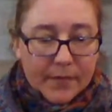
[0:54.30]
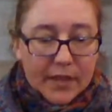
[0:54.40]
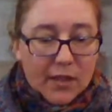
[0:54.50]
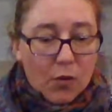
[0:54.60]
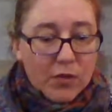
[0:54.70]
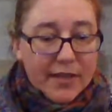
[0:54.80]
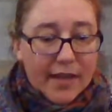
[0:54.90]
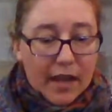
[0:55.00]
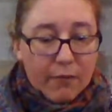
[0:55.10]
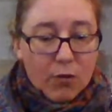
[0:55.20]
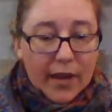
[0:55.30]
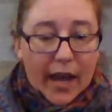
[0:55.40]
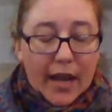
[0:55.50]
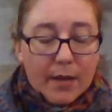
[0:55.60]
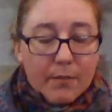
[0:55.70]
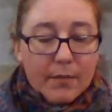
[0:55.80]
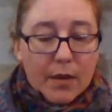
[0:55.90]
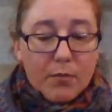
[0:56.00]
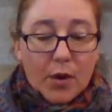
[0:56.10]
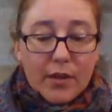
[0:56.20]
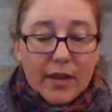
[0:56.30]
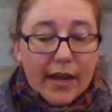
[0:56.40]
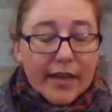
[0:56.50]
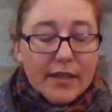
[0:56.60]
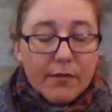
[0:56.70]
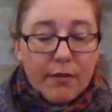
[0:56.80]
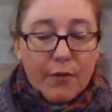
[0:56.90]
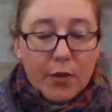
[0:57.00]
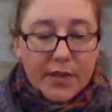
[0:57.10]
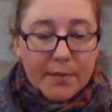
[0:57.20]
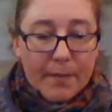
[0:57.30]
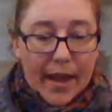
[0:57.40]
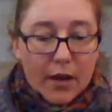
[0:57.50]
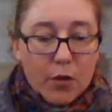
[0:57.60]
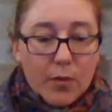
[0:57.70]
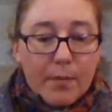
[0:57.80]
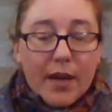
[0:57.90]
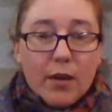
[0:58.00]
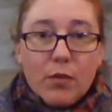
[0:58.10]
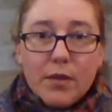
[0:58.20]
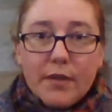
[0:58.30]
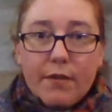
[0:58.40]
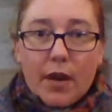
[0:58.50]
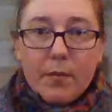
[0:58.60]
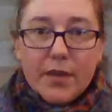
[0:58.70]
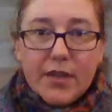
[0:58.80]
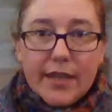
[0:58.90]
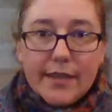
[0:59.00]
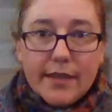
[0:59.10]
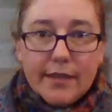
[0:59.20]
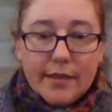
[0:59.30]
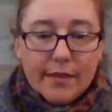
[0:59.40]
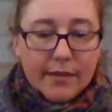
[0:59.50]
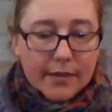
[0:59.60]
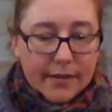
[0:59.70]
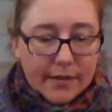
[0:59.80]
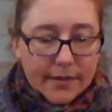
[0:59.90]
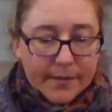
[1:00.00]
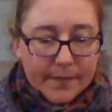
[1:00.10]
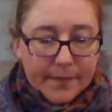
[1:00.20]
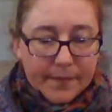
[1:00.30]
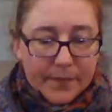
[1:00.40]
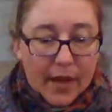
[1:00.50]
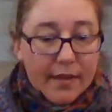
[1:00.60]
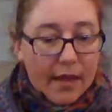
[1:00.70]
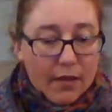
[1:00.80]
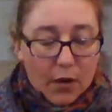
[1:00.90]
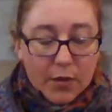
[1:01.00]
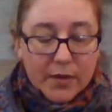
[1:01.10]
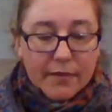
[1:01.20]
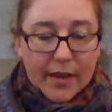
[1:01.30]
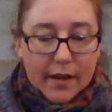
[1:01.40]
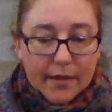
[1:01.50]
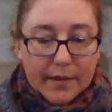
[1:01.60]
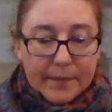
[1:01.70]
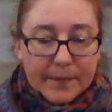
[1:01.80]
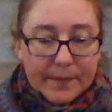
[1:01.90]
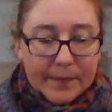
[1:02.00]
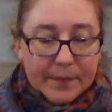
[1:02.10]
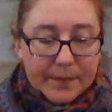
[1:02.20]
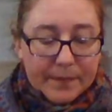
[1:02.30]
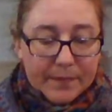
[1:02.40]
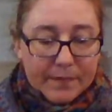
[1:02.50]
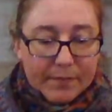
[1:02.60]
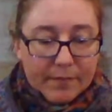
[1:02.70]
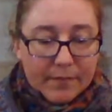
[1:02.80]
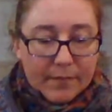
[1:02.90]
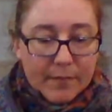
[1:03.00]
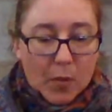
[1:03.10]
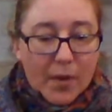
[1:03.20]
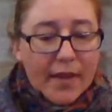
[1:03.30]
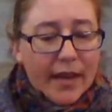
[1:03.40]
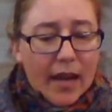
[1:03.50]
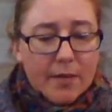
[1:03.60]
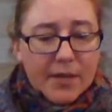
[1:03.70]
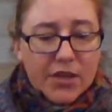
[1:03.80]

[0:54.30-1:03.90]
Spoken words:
The soldiers therefore came and broke the legs of the first man who had been crucified with Jesus, and then those of the other. But when they came